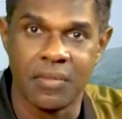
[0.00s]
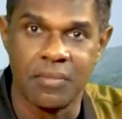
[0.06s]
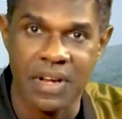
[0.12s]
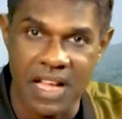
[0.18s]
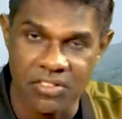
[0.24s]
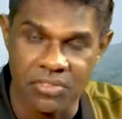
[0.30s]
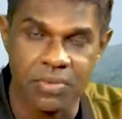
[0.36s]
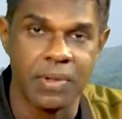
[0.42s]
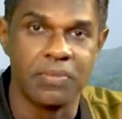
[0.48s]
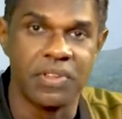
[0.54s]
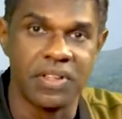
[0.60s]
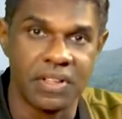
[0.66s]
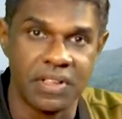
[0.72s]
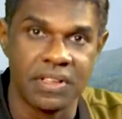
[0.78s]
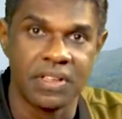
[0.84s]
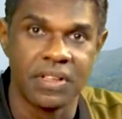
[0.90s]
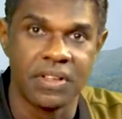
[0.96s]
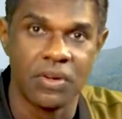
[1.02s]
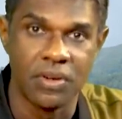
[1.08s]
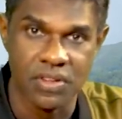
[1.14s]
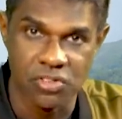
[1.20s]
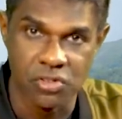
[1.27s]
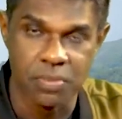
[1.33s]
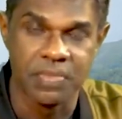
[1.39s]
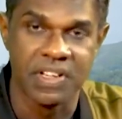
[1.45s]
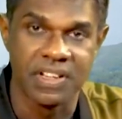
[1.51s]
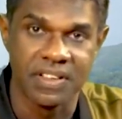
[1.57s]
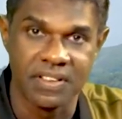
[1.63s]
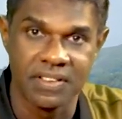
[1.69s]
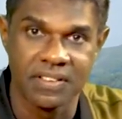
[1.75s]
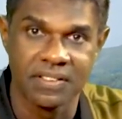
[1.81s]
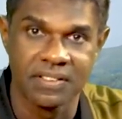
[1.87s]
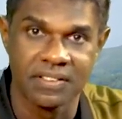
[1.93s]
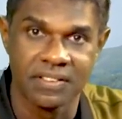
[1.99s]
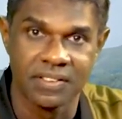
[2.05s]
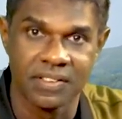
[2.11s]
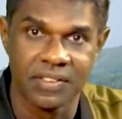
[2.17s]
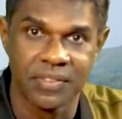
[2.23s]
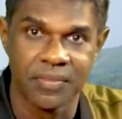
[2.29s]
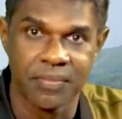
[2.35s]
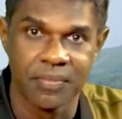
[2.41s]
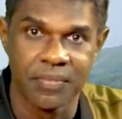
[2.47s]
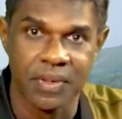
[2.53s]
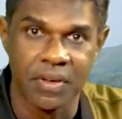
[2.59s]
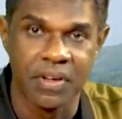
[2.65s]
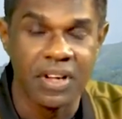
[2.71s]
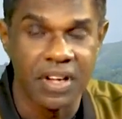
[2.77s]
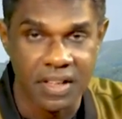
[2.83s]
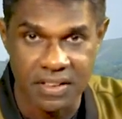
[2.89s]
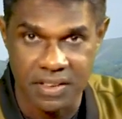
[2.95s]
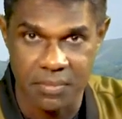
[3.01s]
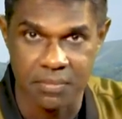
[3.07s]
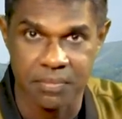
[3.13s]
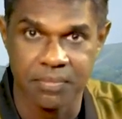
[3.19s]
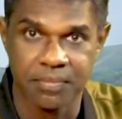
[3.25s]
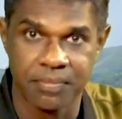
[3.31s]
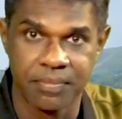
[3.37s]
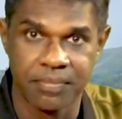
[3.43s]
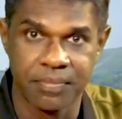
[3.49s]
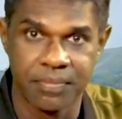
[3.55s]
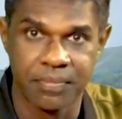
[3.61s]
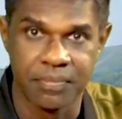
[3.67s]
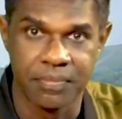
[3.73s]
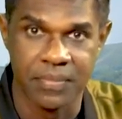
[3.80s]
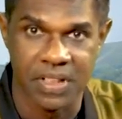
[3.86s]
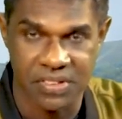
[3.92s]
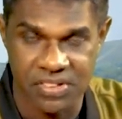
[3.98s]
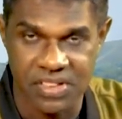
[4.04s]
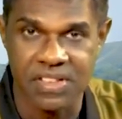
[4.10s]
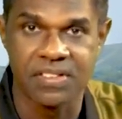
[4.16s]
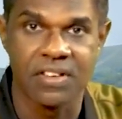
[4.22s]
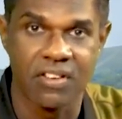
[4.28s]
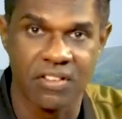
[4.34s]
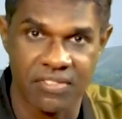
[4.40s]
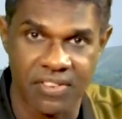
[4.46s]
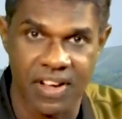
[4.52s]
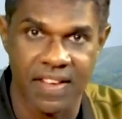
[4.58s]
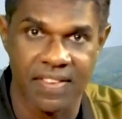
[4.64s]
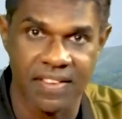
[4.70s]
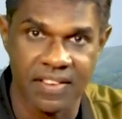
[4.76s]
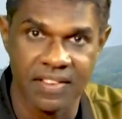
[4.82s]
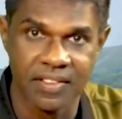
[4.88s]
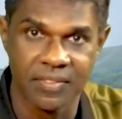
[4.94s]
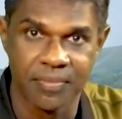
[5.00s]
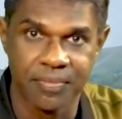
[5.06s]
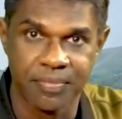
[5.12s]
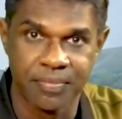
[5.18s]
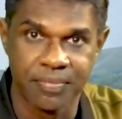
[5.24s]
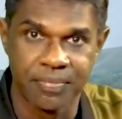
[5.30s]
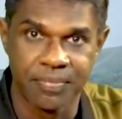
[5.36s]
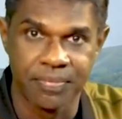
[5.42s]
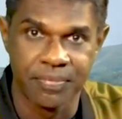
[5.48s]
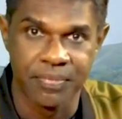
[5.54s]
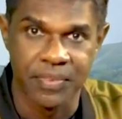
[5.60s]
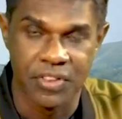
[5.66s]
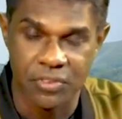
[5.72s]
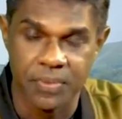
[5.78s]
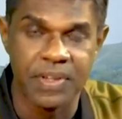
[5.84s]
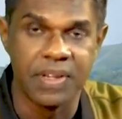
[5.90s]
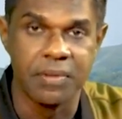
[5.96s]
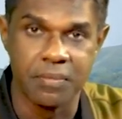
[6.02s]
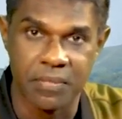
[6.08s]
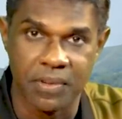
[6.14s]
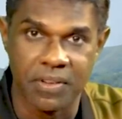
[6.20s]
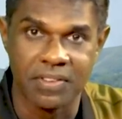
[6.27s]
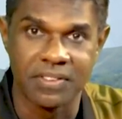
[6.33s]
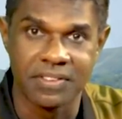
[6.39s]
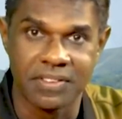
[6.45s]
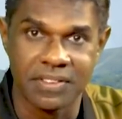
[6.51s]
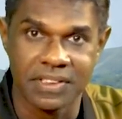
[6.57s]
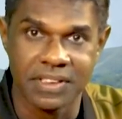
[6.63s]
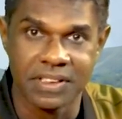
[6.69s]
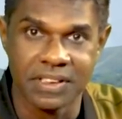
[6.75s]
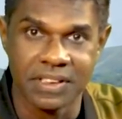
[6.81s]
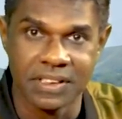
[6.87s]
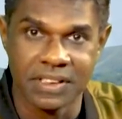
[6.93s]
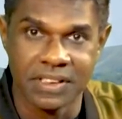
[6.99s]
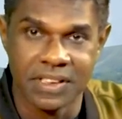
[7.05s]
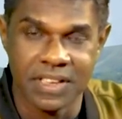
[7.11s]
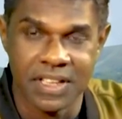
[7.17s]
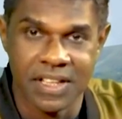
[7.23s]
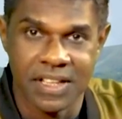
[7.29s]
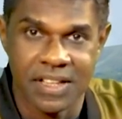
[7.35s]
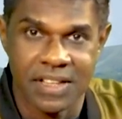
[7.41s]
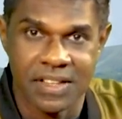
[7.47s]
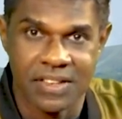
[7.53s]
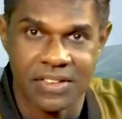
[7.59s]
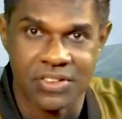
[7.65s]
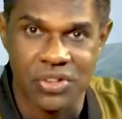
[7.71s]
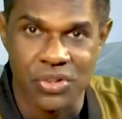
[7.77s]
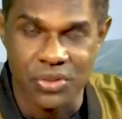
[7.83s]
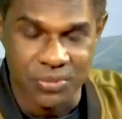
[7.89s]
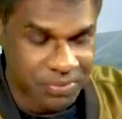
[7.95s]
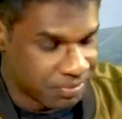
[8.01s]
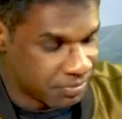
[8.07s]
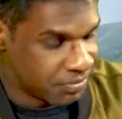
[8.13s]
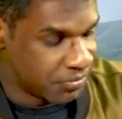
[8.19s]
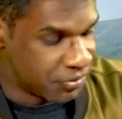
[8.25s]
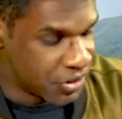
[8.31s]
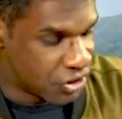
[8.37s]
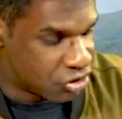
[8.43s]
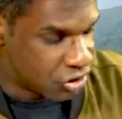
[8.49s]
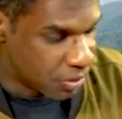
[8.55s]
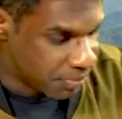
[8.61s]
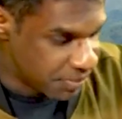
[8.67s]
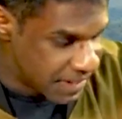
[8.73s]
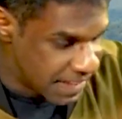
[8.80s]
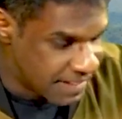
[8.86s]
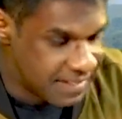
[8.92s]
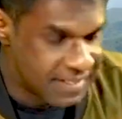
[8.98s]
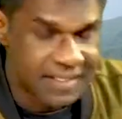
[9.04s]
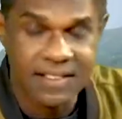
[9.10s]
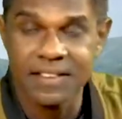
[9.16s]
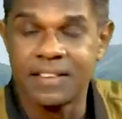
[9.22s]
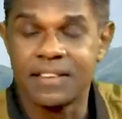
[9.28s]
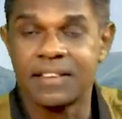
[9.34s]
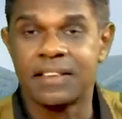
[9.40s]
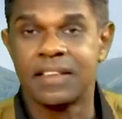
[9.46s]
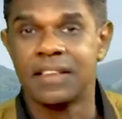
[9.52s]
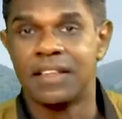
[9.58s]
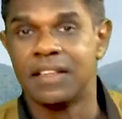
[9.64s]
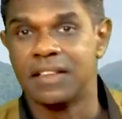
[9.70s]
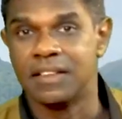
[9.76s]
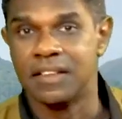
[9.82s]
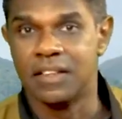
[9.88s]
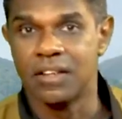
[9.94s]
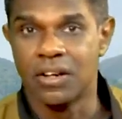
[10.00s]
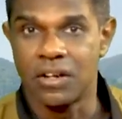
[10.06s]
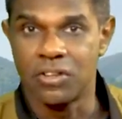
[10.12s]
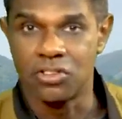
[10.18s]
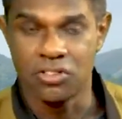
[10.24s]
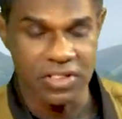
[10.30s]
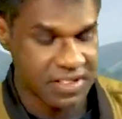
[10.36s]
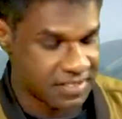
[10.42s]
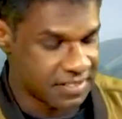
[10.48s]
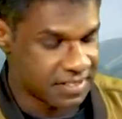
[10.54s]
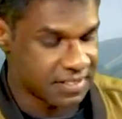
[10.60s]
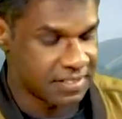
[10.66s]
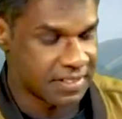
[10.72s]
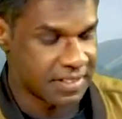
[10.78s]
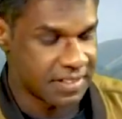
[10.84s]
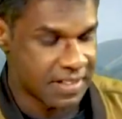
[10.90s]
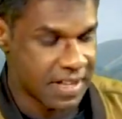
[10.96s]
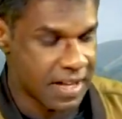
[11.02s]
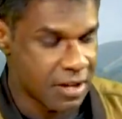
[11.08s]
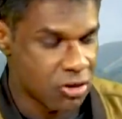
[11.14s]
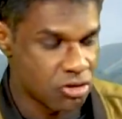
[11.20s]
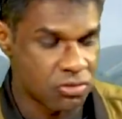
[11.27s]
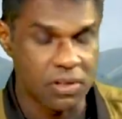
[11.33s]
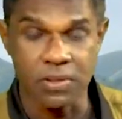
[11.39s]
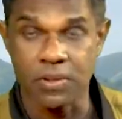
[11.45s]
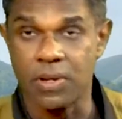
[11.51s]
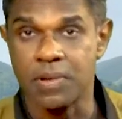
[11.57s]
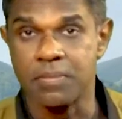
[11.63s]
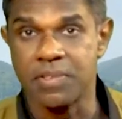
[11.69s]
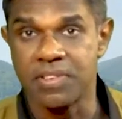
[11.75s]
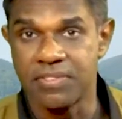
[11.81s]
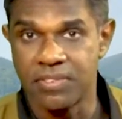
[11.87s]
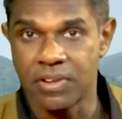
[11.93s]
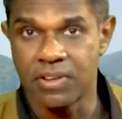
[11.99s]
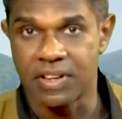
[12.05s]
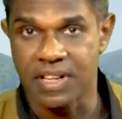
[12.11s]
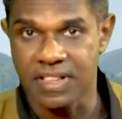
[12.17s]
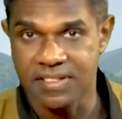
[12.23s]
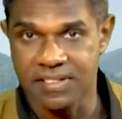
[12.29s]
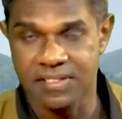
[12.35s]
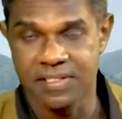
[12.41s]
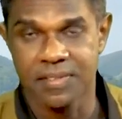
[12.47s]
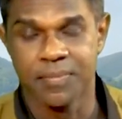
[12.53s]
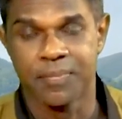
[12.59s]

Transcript: blaspheme the Holy Spirit. Hurt him. Because he's our Father. It's very important. So, we stopped at the Lord Jesus, the angel going before us